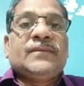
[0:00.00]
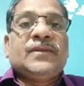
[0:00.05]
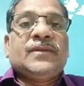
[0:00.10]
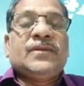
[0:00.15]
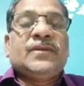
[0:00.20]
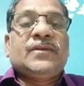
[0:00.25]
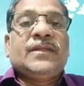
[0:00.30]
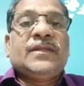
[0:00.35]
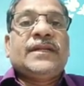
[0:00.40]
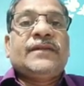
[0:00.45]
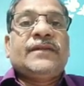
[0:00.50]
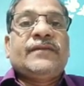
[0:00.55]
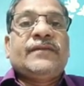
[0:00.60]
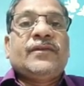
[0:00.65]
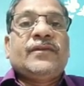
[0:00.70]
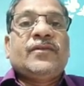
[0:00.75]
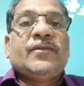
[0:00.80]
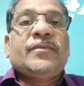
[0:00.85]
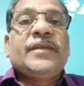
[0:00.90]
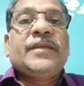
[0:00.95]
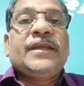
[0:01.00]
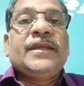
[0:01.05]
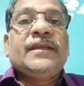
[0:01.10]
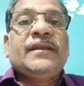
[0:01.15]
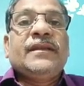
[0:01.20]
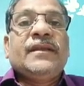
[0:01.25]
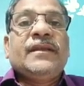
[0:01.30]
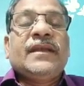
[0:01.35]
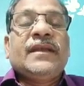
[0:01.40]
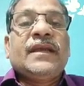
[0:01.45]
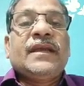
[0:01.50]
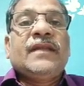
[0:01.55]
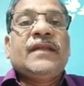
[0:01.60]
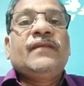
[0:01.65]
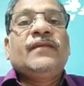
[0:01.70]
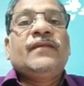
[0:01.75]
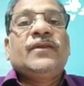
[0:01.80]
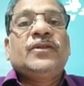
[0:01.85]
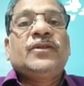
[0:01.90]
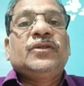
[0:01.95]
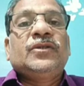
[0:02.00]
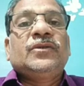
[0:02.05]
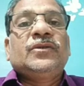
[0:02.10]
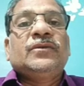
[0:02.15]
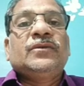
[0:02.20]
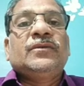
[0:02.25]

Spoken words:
so that to be helpful to